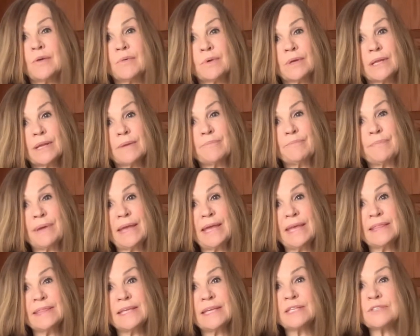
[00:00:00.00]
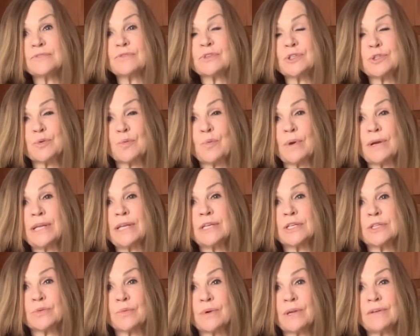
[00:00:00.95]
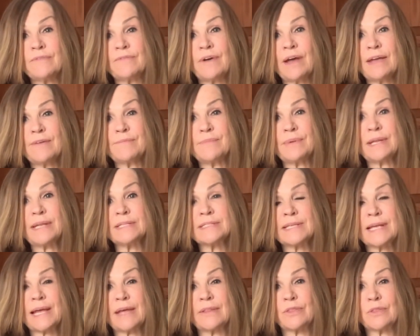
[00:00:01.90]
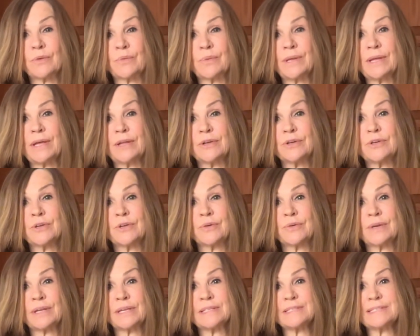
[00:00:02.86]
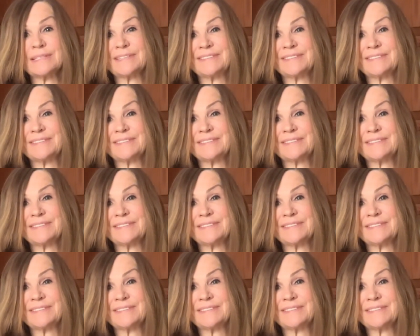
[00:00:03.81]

We're going to bake these for 20 to 25 minutes at 300 degrees.